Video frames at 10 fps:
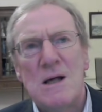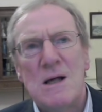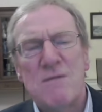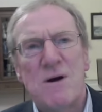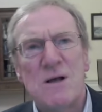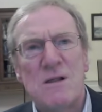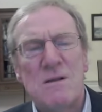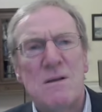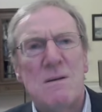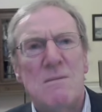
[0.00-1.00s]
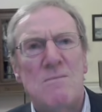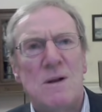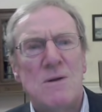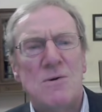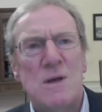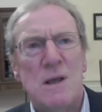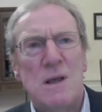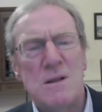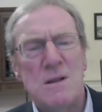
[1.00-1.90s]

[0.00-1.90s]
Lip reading: As far as military